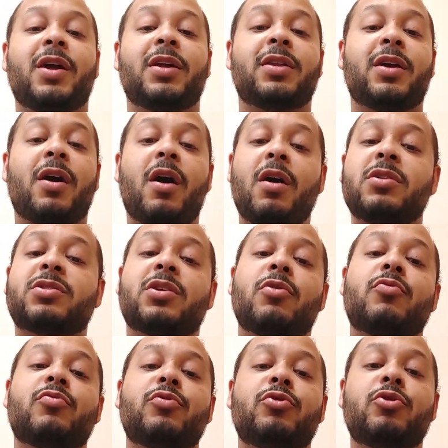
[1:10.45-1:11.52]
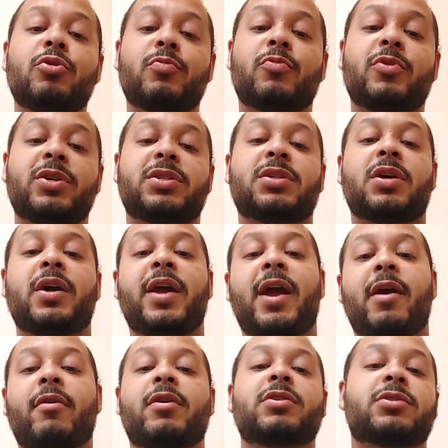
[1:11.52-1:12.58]
There are also numerous
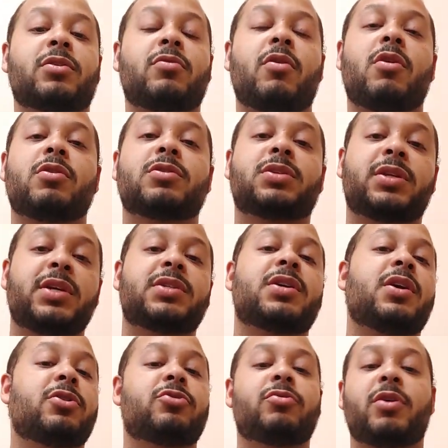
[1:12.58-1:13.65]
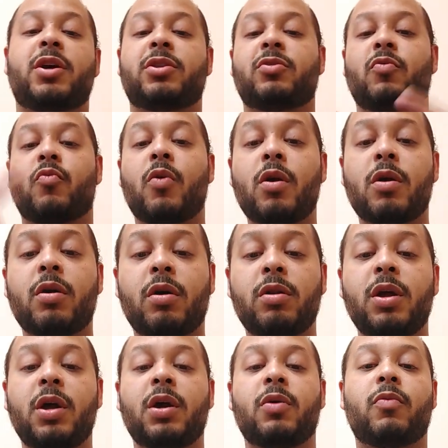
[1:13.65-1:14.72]
areas across this country and the world